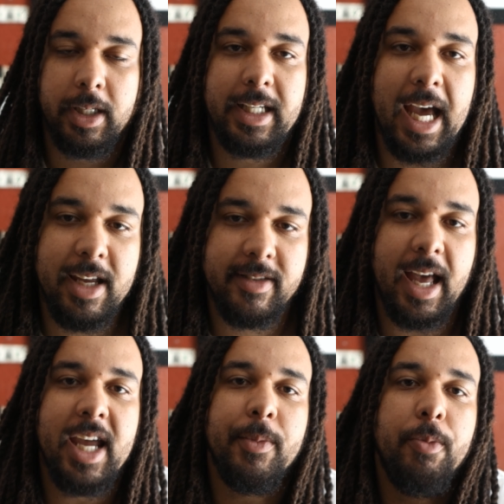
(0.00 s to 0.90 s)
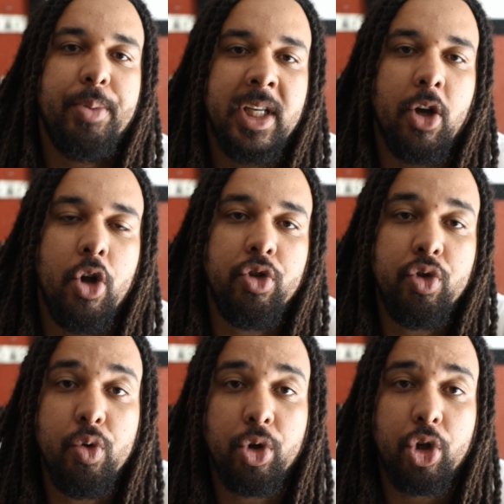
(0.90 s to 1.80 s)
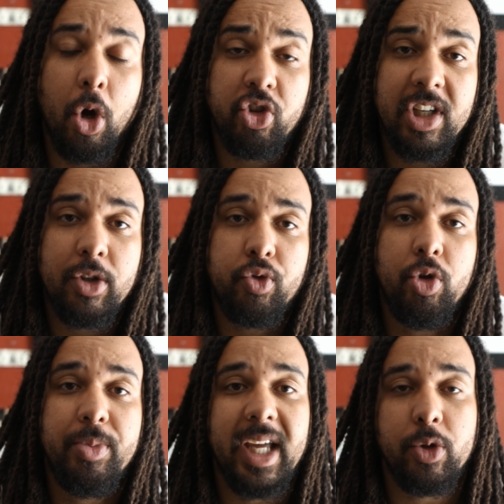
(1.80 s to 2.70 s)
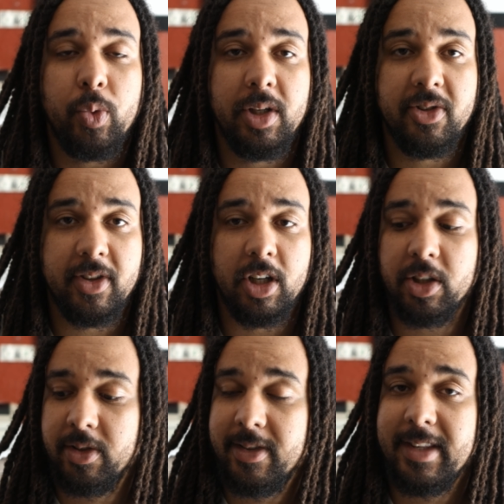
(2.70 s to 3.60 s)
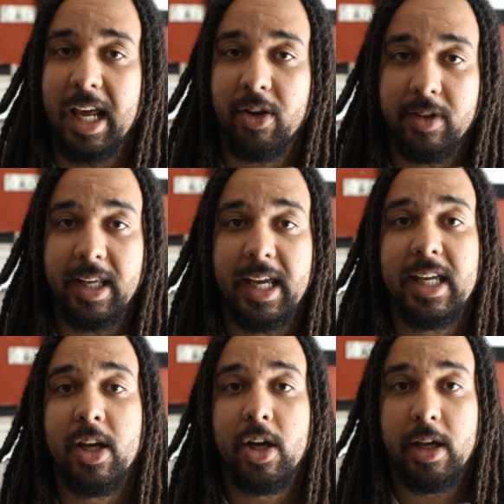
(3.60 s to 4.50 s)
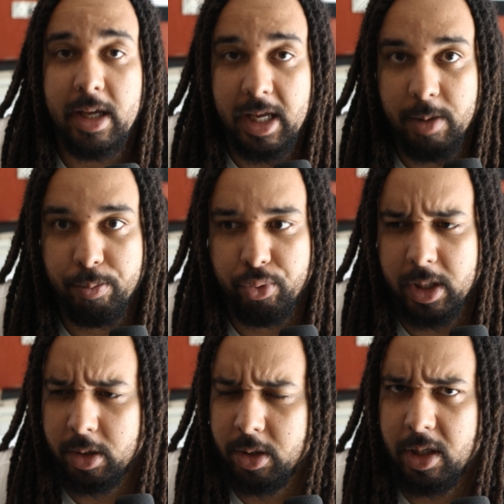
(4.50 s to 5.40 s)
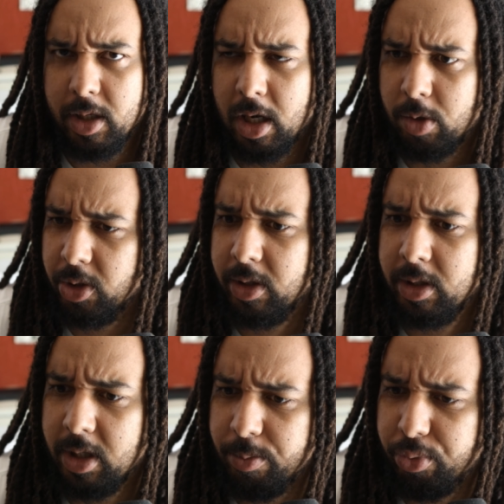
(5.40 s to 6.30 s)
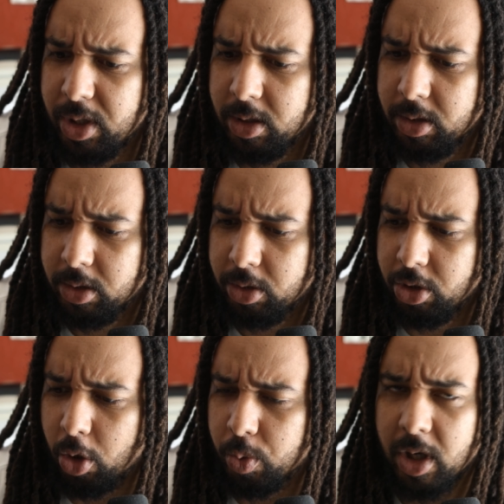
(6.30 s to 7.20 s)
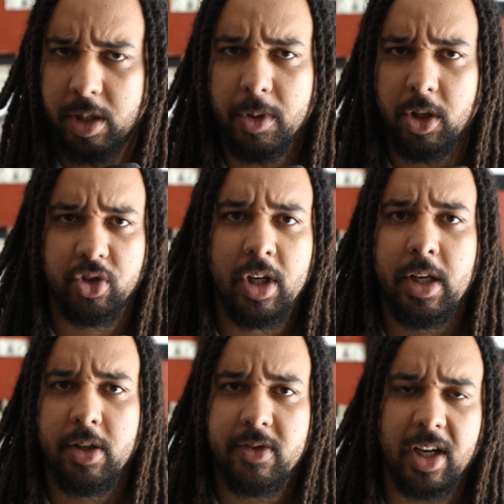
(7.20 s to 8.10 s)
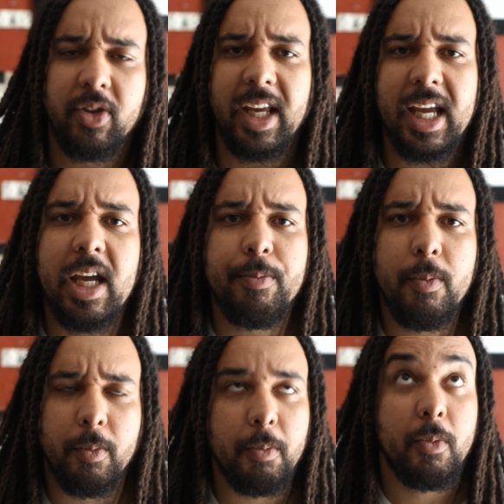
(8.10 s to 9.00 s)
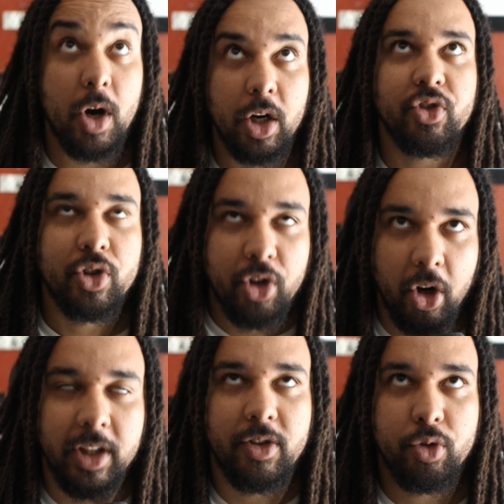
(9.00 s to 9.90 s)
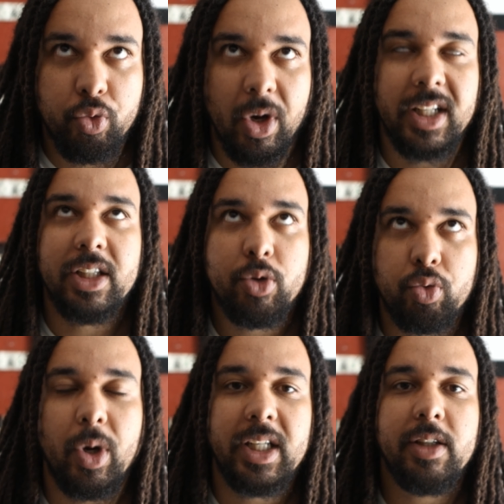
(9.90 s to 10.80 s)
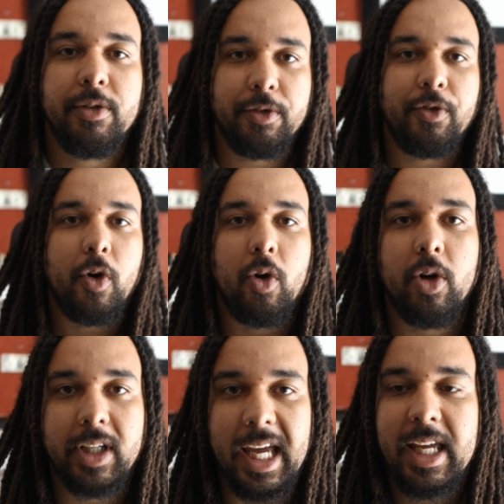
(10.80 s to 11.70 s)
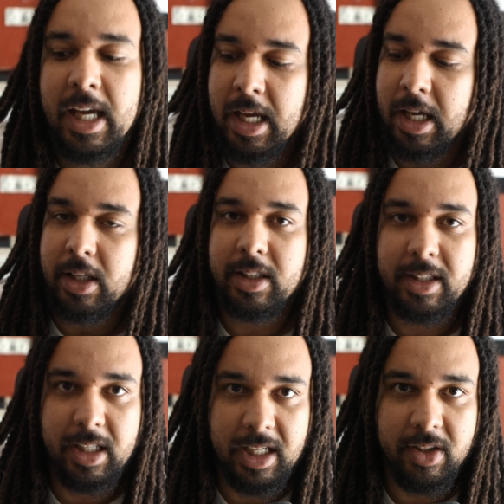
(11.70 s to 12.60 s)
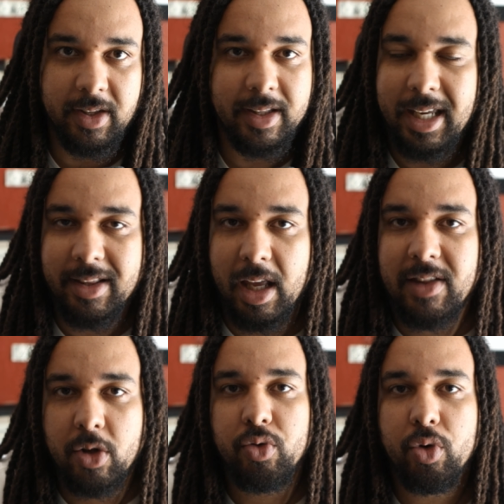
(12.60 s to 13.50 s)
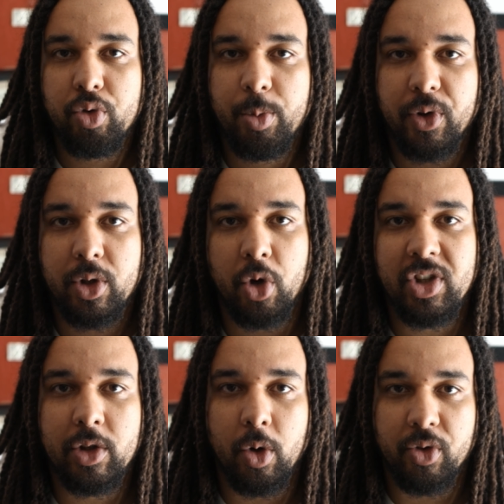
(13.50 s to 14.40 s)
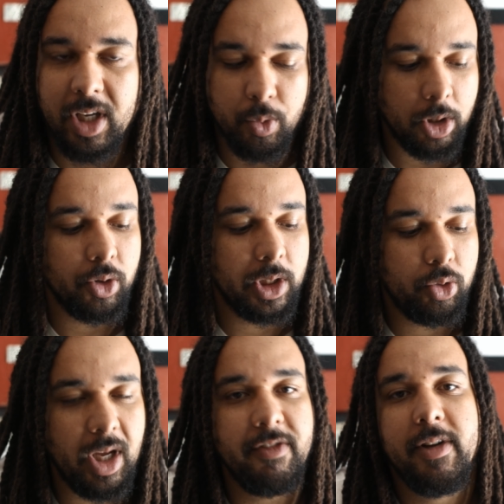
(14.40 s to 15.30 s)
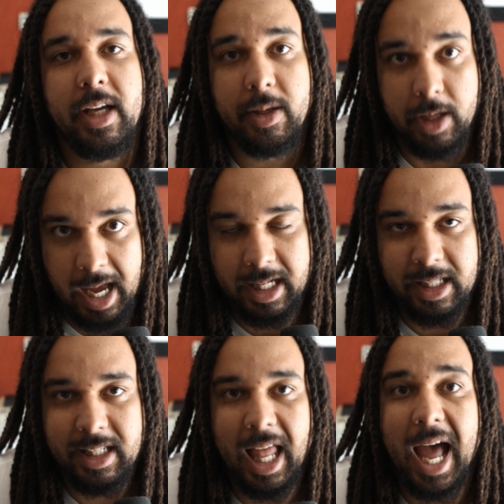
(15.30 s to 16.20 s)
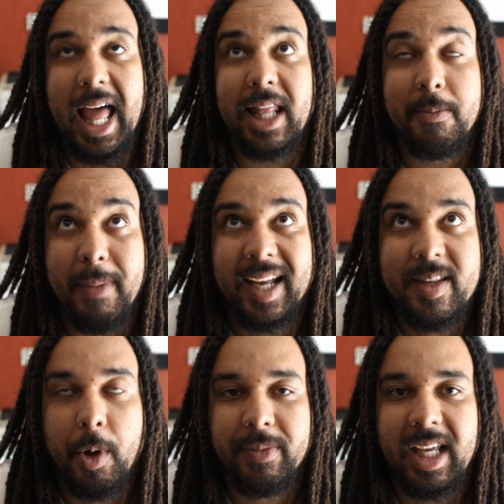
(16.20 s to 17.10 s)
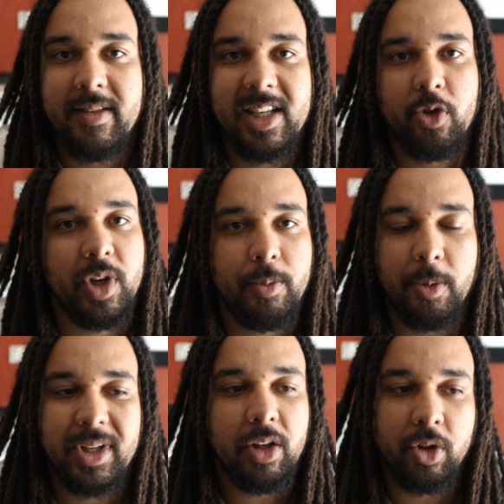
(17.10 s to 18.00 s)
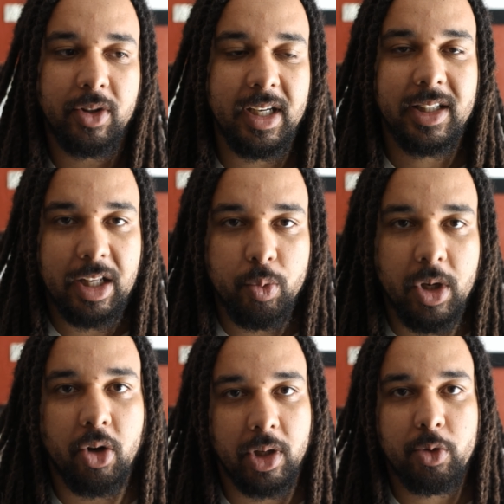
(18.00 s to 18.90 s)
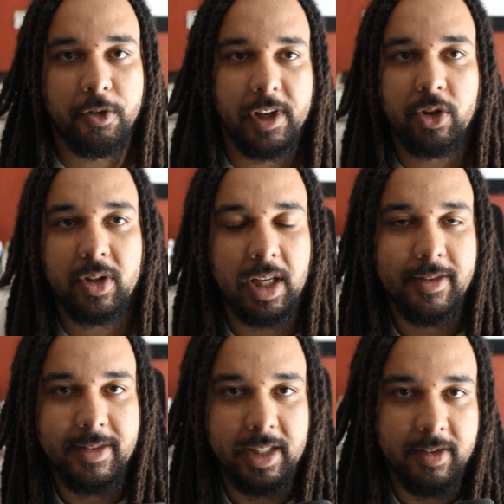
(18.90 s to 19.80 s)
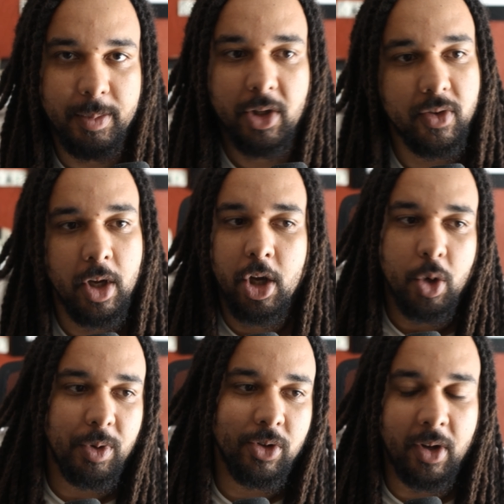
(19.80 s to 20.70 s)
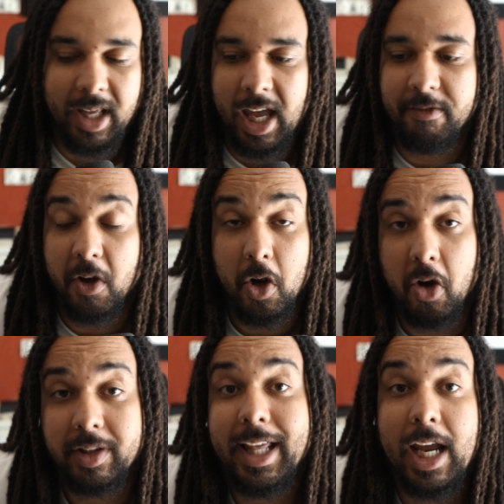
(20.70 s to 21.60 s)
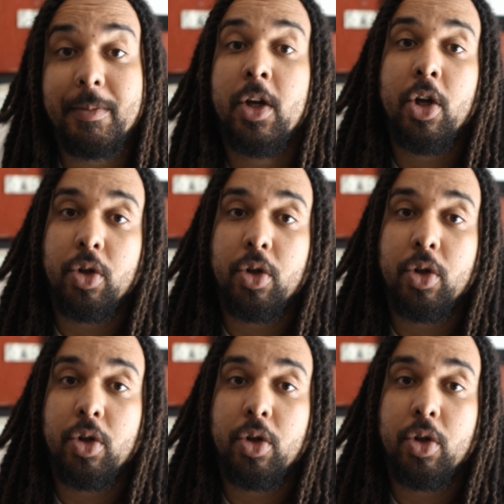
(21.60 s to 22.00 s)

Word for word: Guys, I am opening a new coaching group that will start Saturday, April. Are we in April? No, we are in March. Saturday, March 30th, 2024. Okay, this is it, it's a new group for the coaching course. Okay, we're going to have at, uh, at maximum 10 seats available, but I don't think that we are going to fill the 10 seats because we do not have a long time